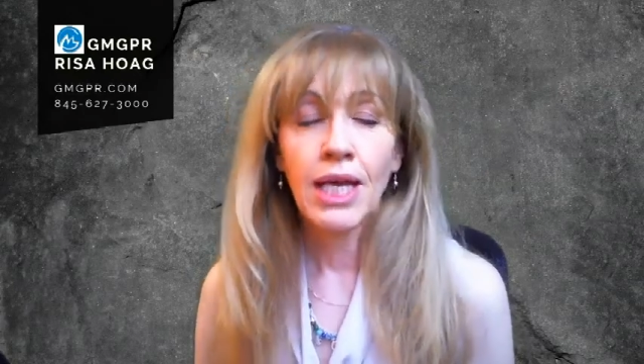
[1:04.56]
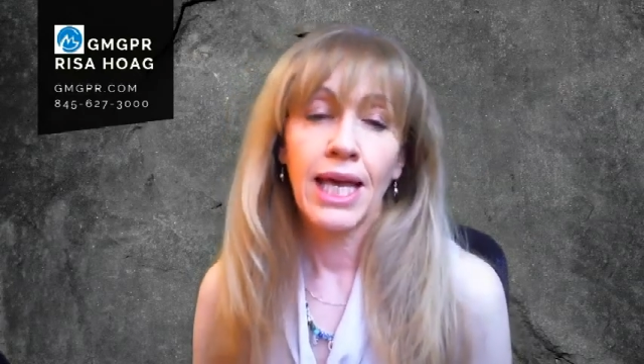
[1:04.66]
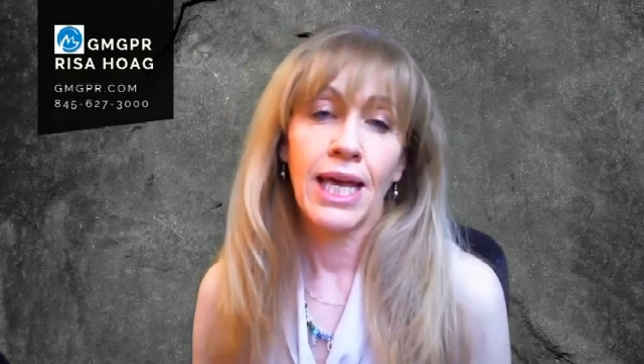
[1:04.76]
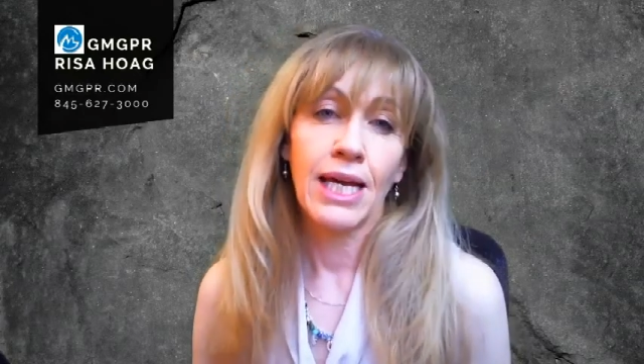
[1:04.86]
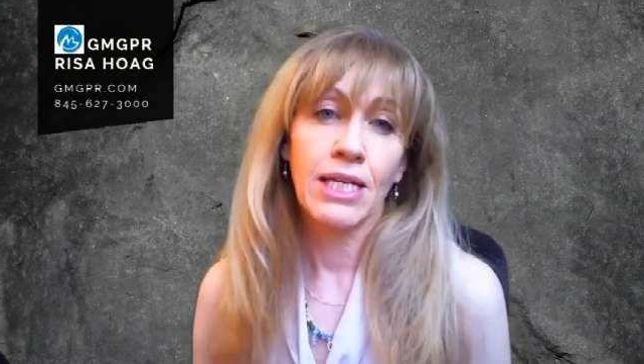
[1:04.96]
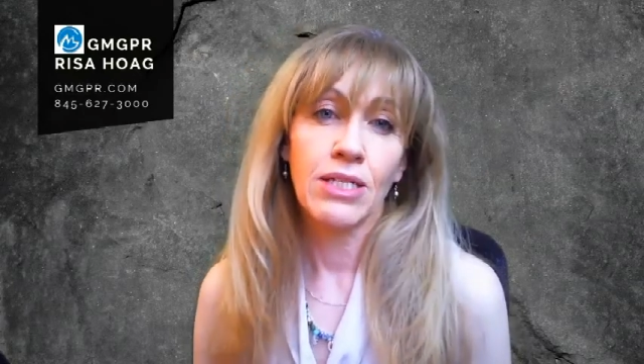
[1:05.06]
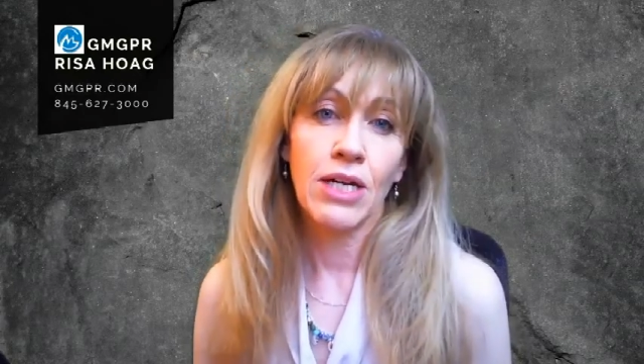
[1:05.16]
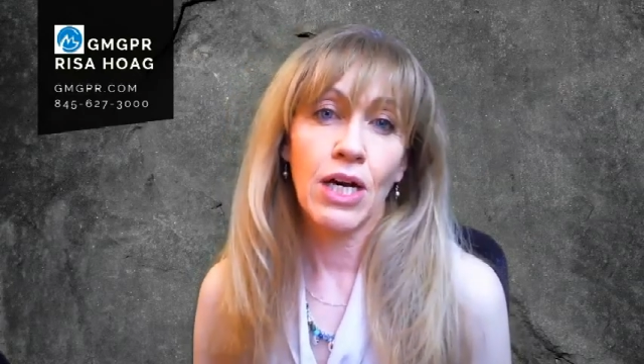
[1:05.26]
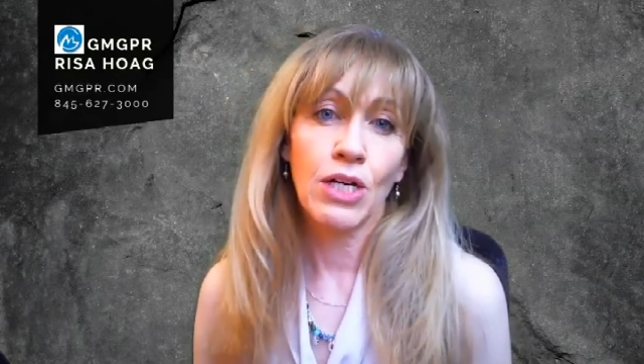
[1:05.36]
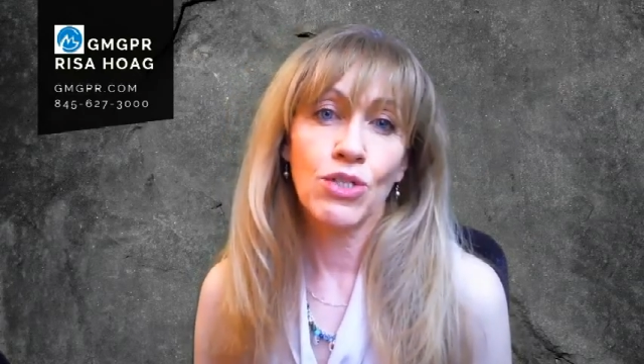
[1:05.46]
and
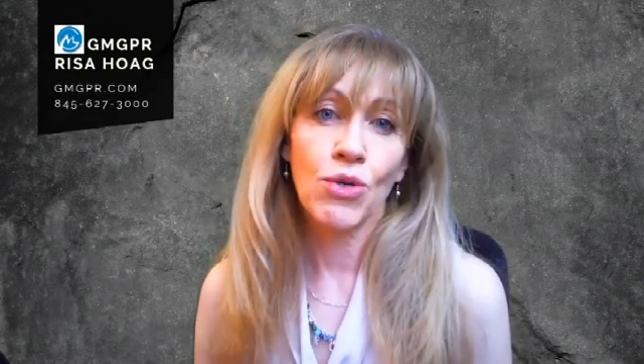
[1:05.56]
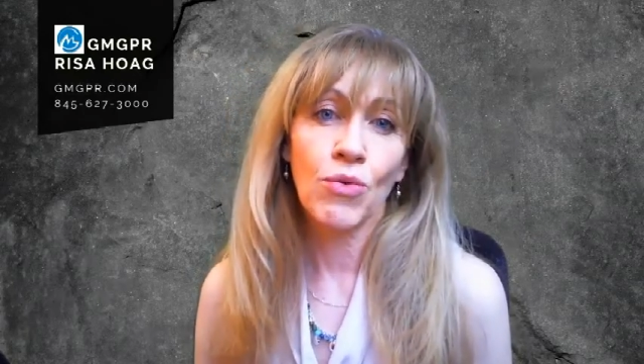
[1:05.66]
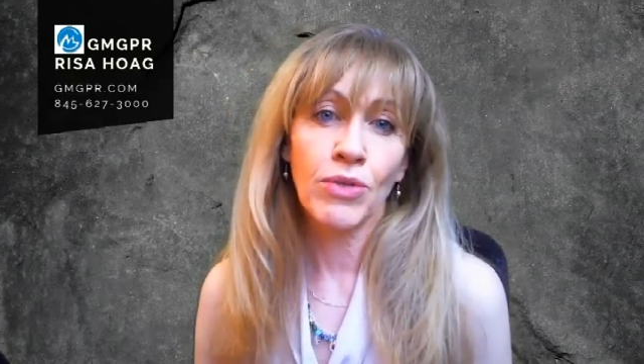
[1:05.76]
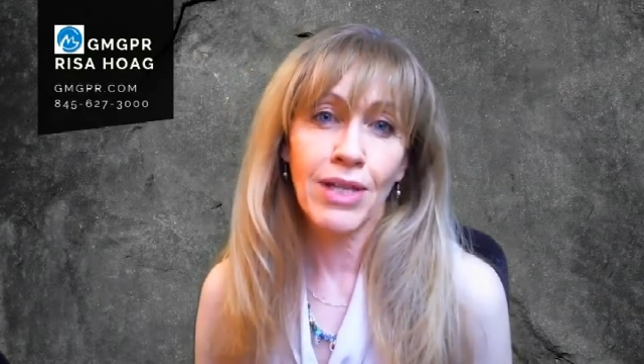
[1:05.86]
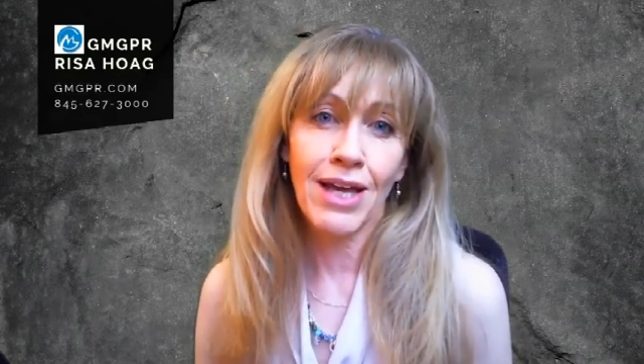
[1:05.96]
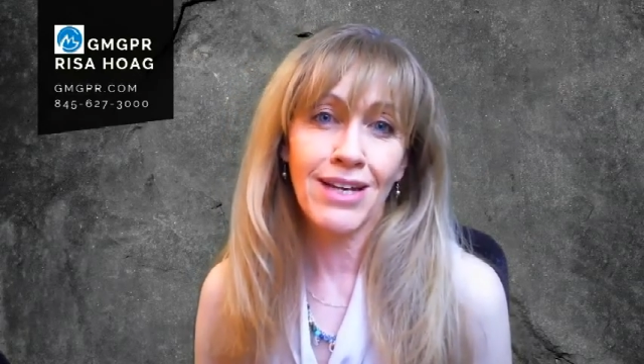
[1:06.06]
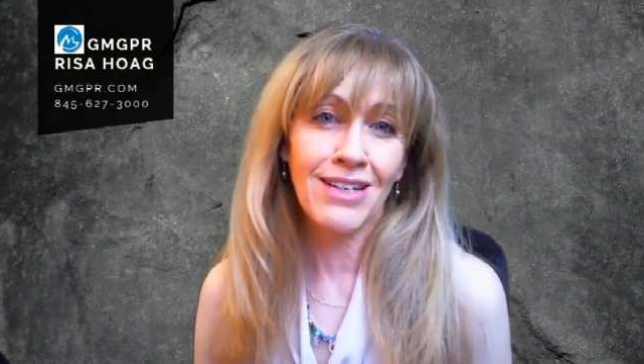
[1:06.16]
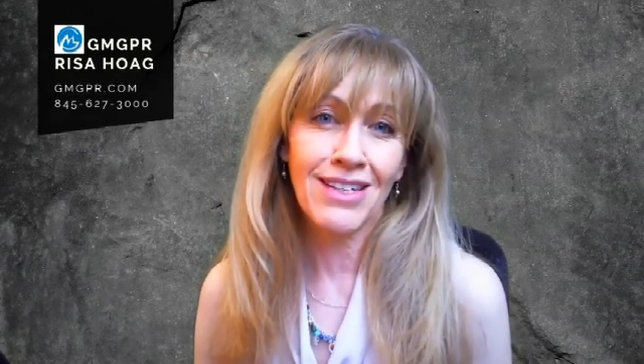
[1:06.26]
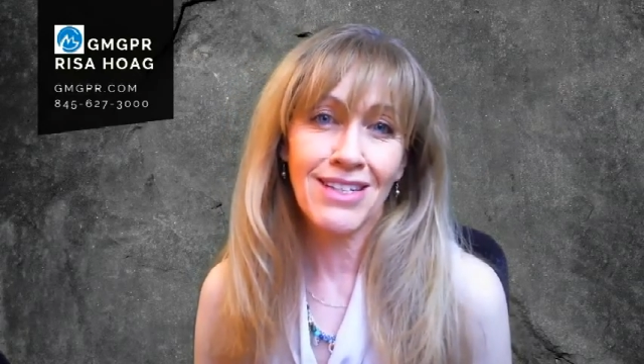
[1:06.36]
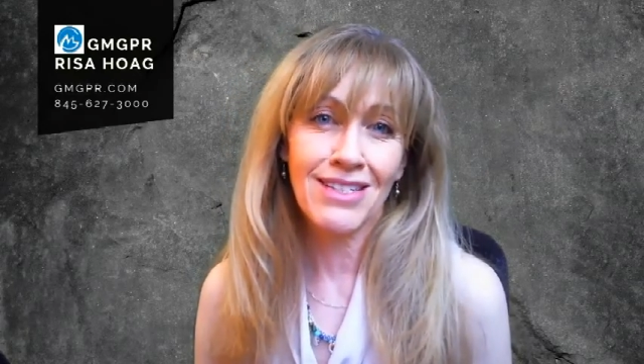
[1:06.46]
uh, don't let
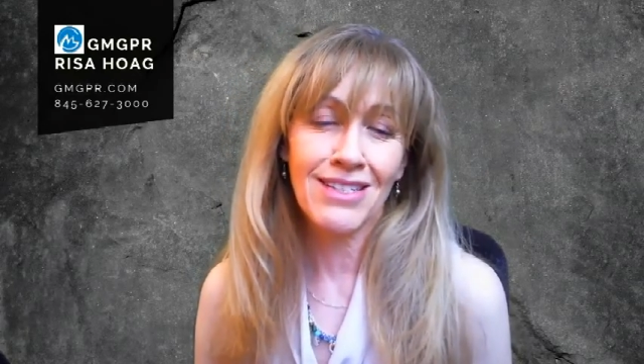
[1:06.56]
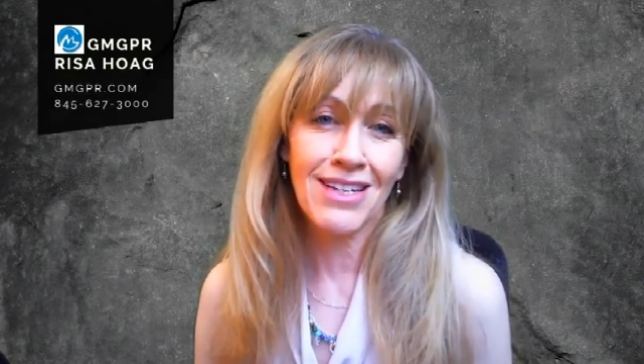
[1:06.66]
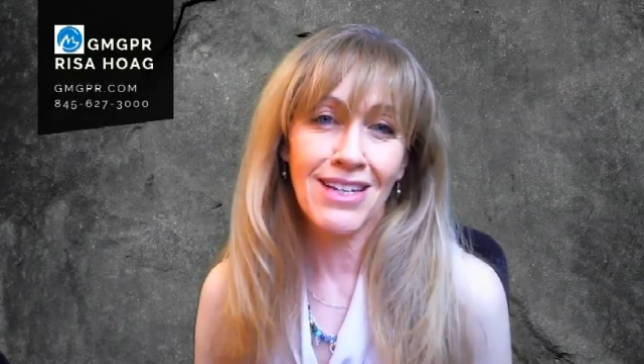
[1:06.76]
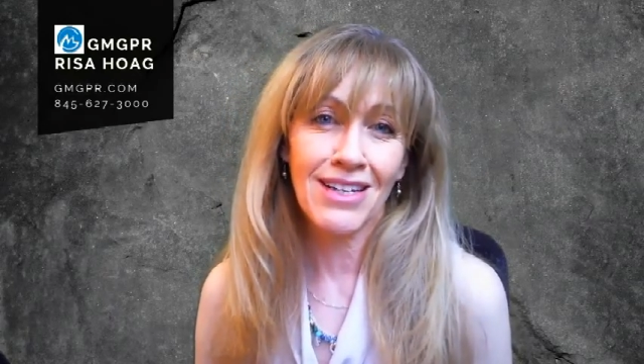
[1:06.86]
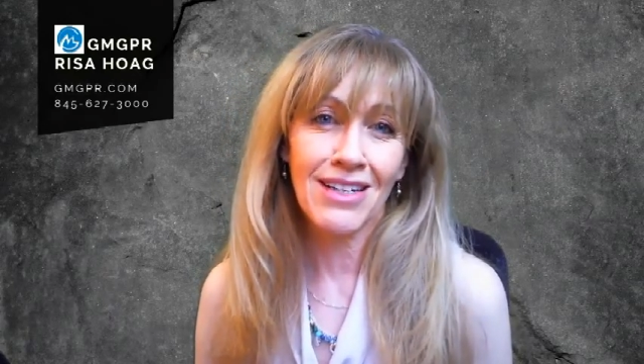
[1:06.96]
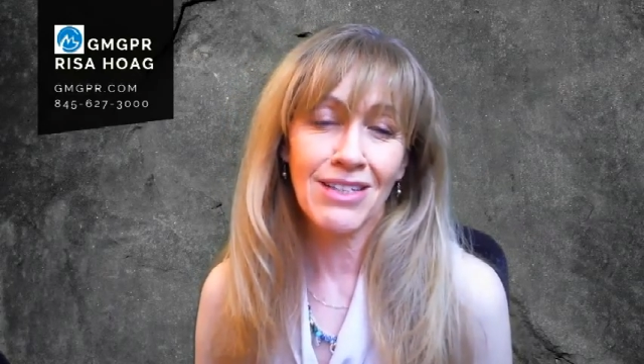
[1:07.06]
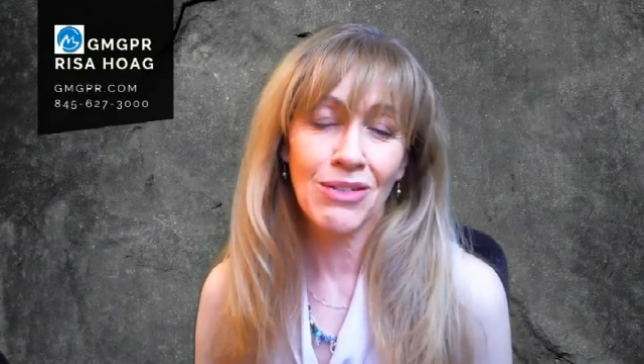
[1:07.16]
this uh,